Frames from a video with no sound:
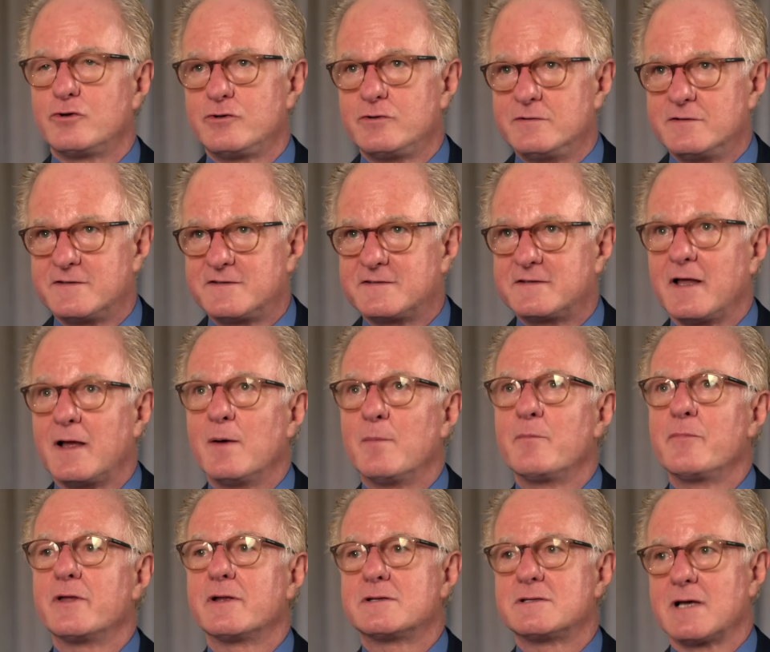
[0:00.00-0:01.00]

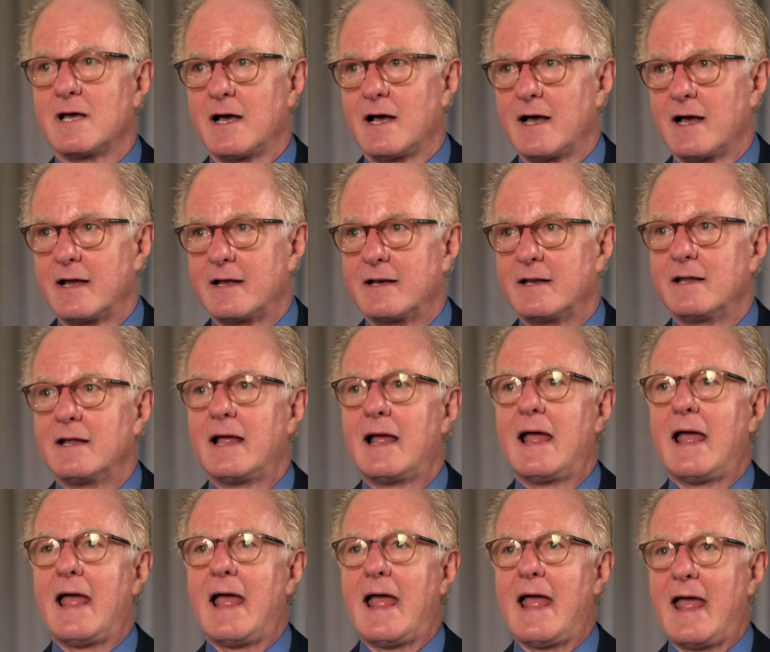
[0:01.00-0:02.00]
stem the tide
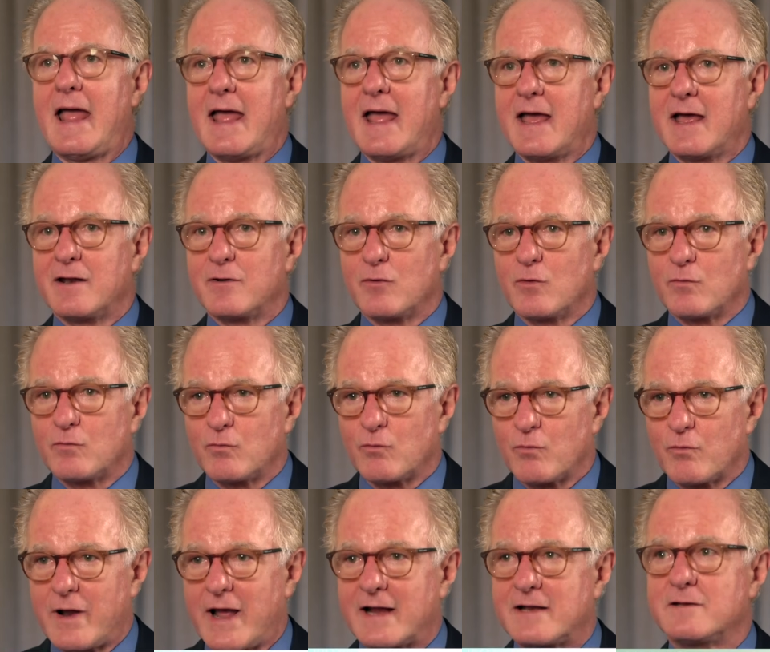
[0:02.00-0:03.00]
and
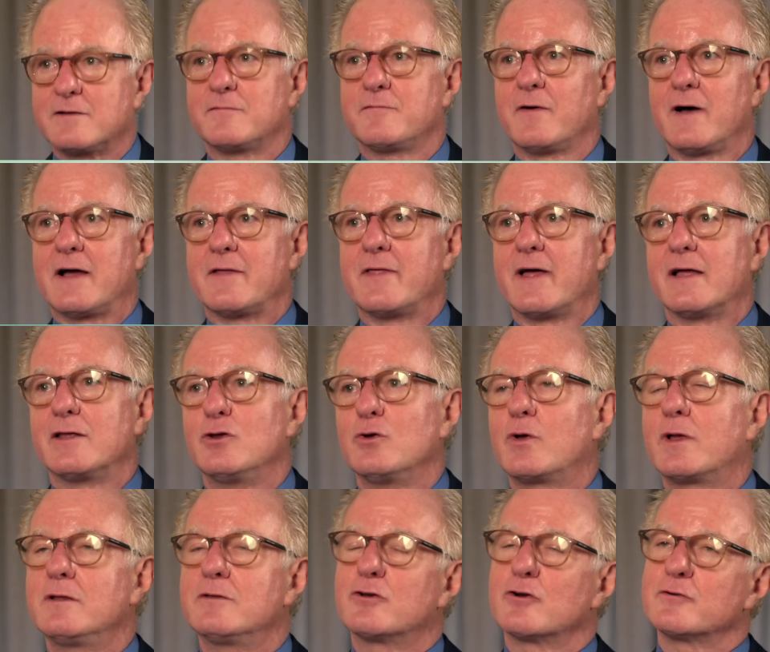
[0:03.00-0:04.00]
rectify that.
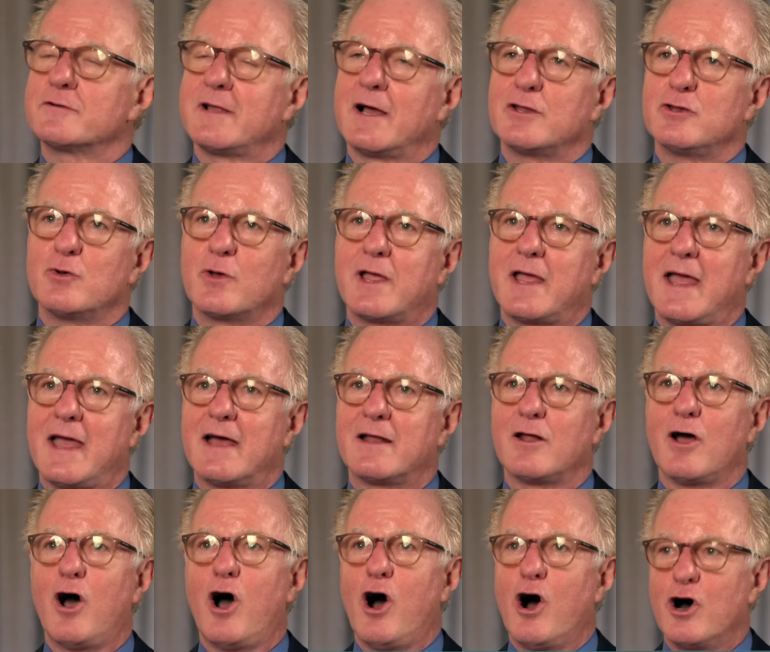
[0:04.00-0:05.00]
Turns out you can't
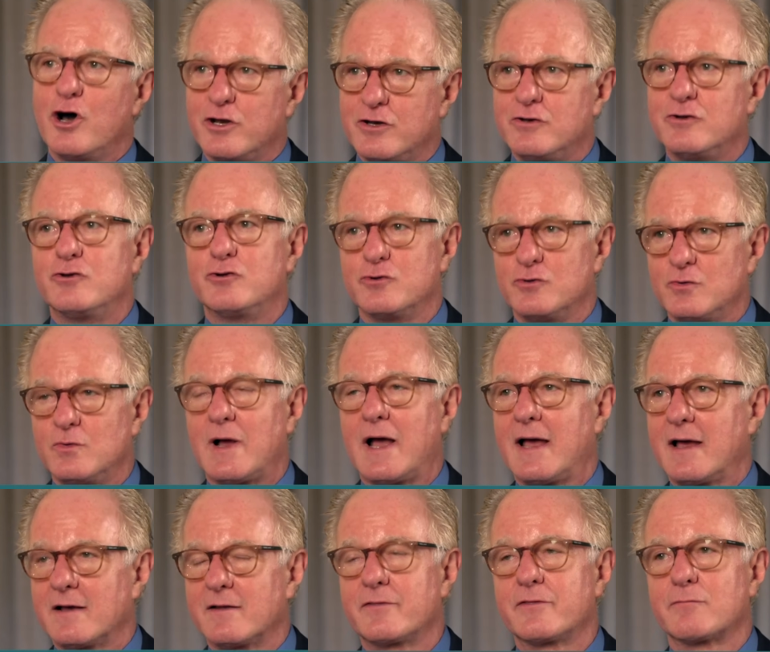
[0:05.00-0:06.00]
undo
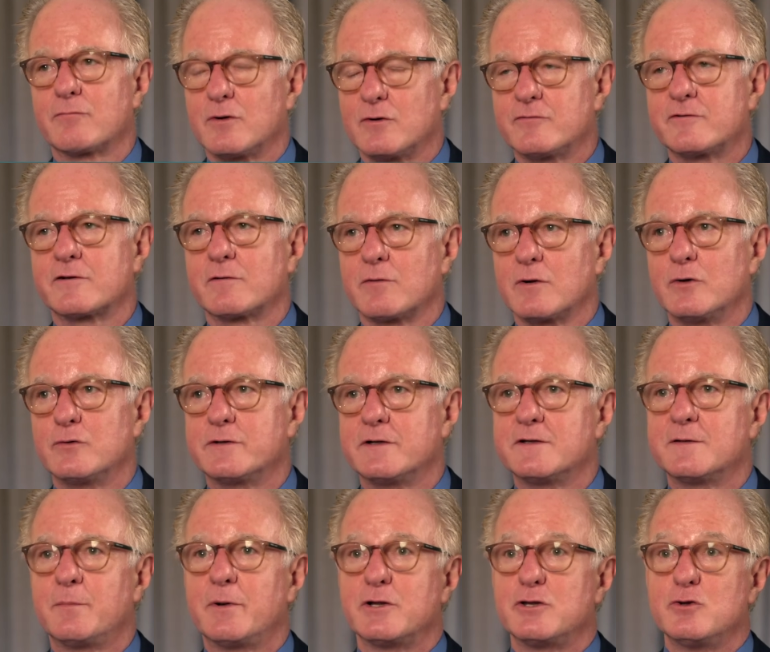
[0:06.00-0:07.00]

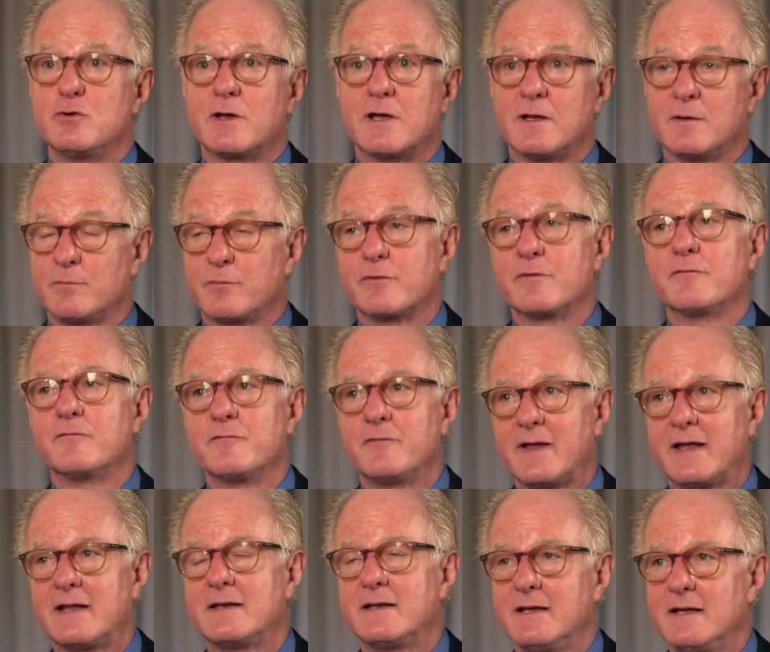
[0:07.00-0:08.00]
atherosclerosis, but you can
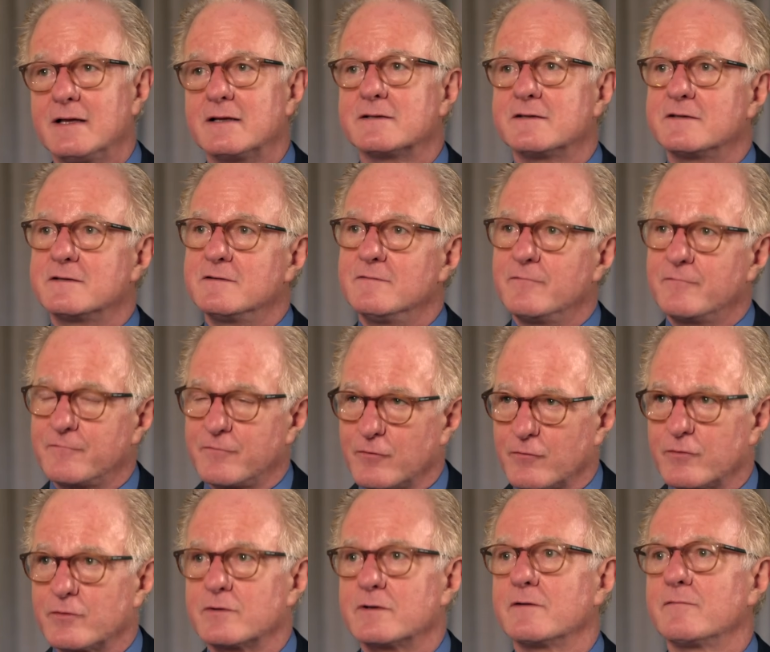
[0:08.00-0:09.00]
prevent its
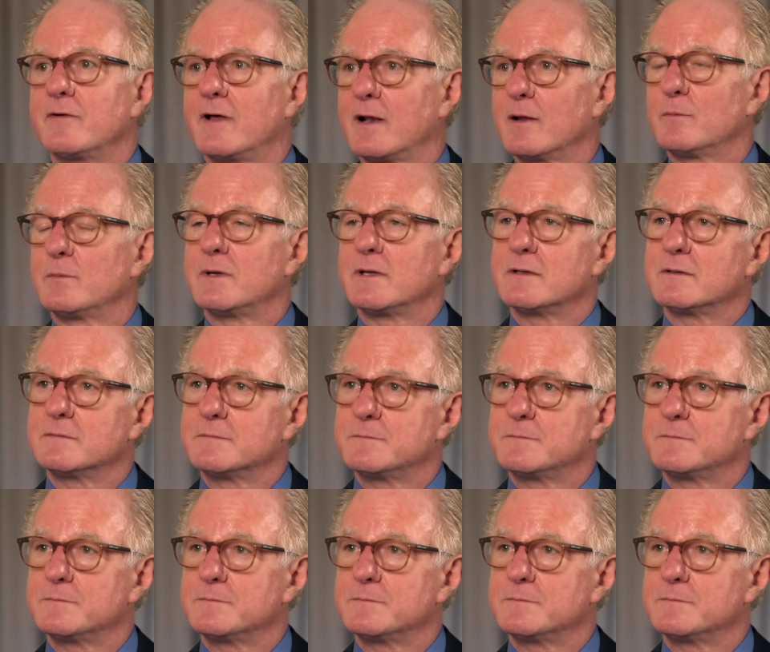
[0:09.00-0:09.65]
further development.